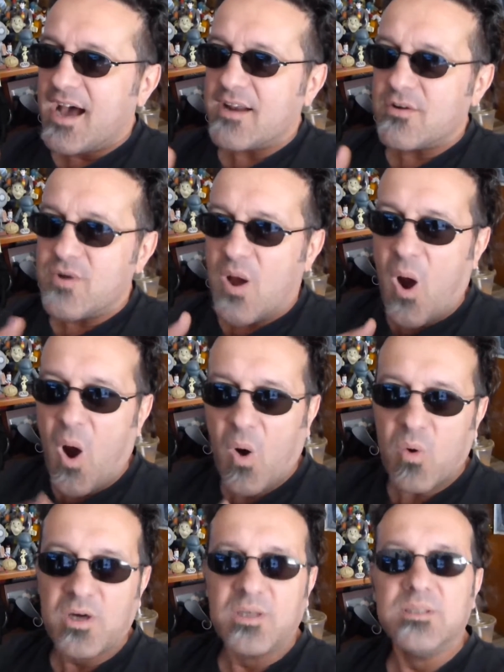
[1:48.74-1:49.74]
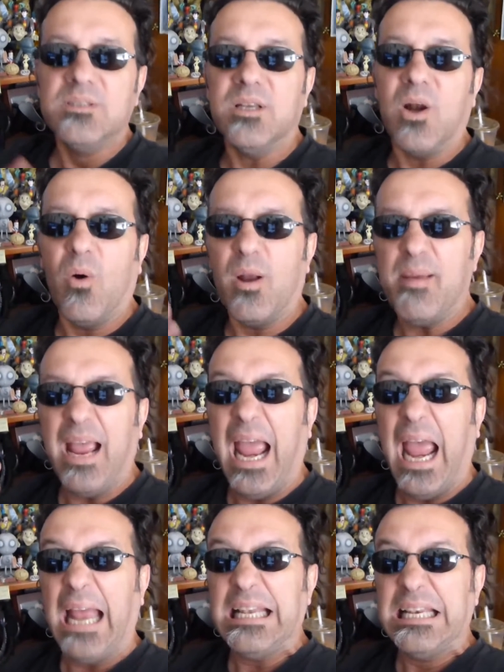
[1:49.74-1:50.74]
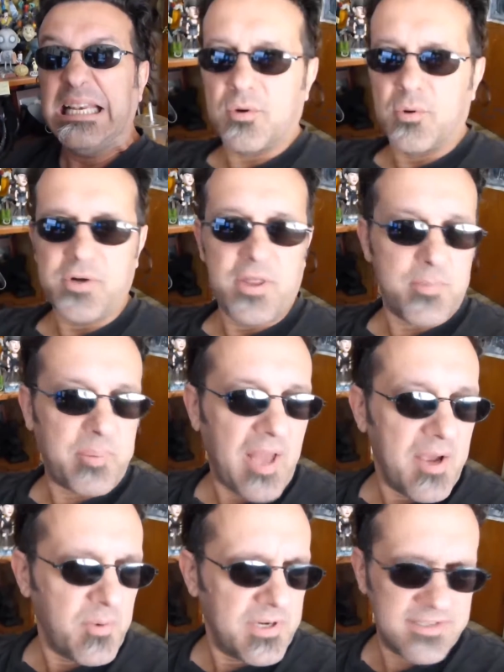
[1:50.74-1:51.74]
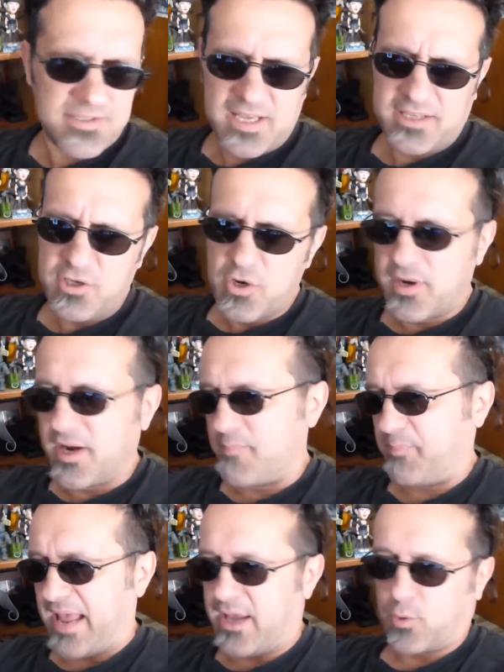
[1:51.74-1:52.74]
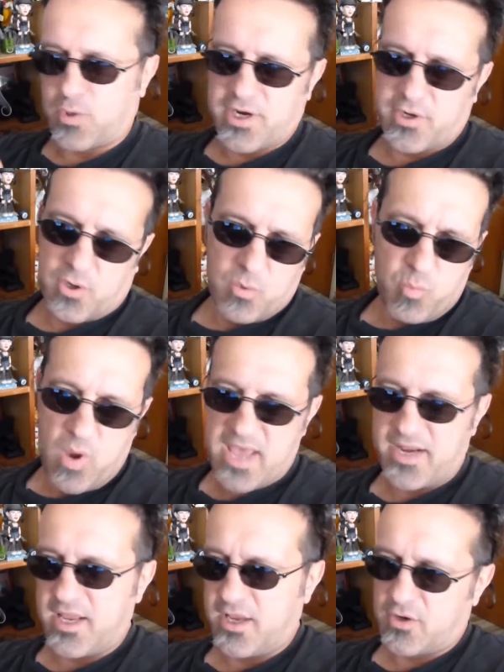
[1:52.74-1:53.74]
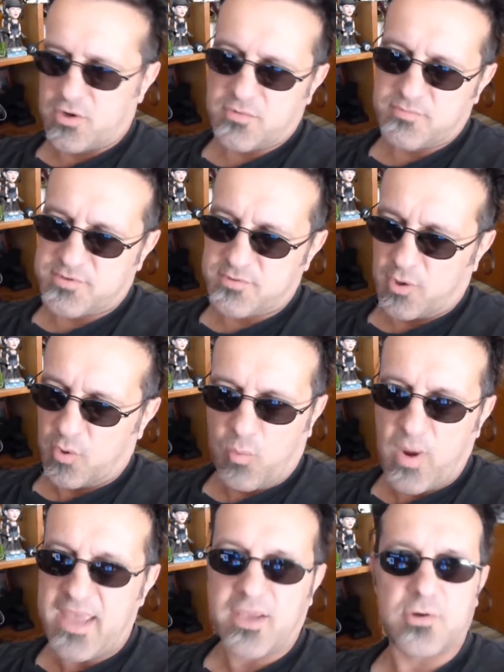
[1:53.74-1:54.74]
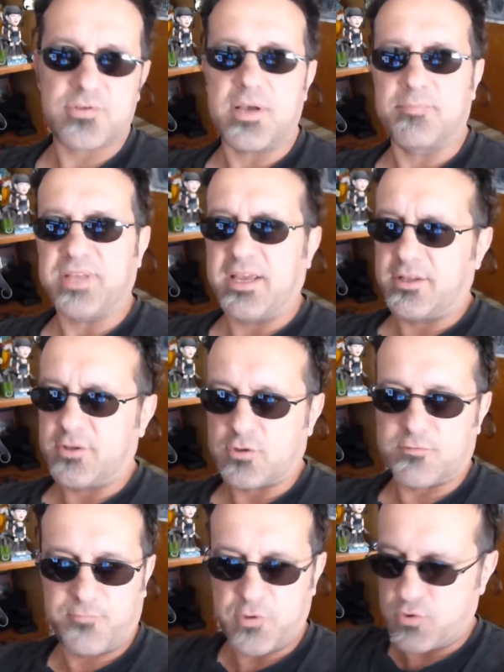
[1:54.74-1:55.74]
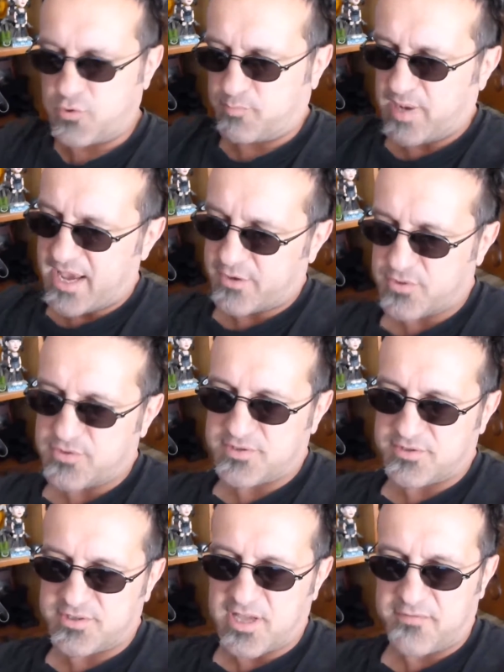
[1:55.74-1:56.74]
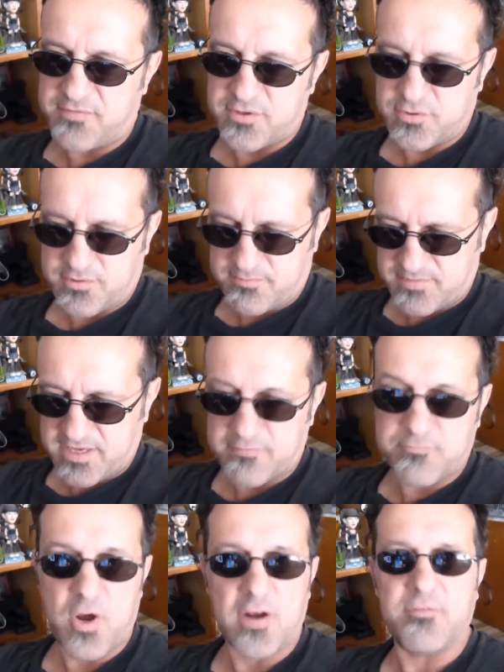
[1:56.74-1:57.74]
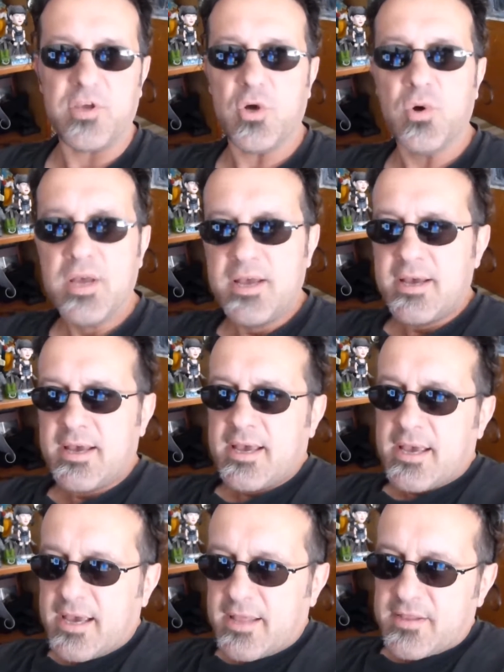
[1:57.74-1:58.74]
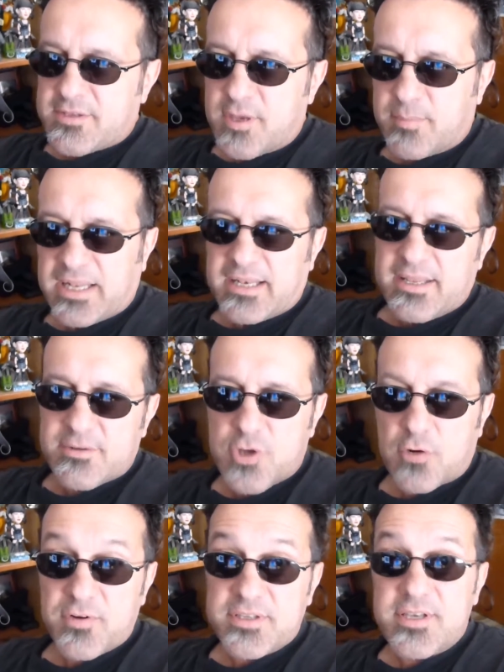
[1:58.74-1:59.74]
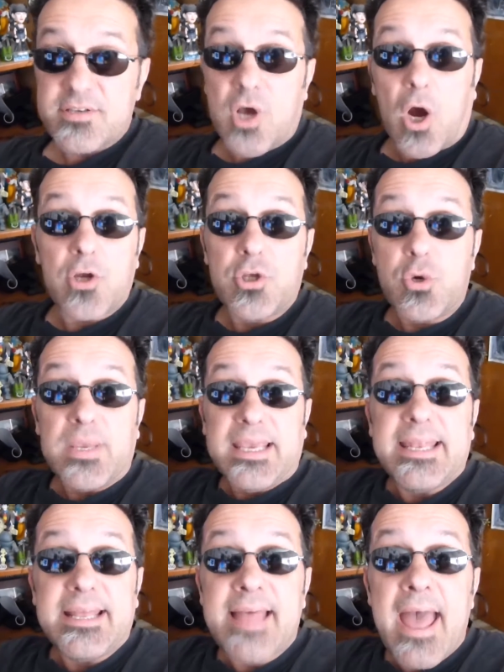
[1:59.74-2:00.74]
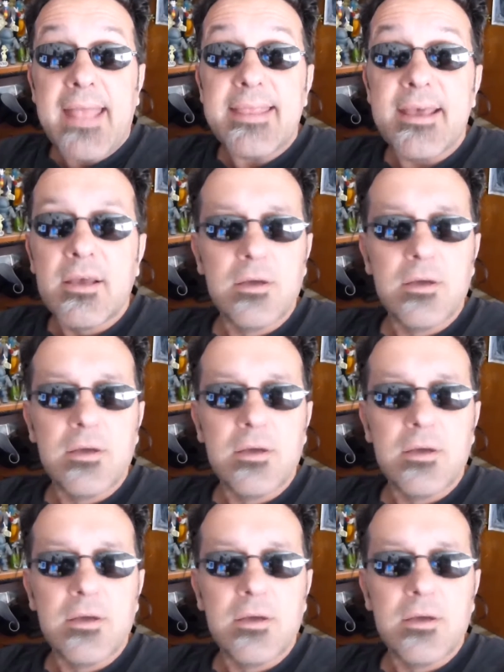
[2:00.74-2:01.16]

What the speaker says: I don't know. You know what I mean? Or another polite one is like you're at a banquet or a wedding or a wake or something, and there's food, platters and stuff, and there's something in front of you, and then somebody leans over and says, "Are you eating that?"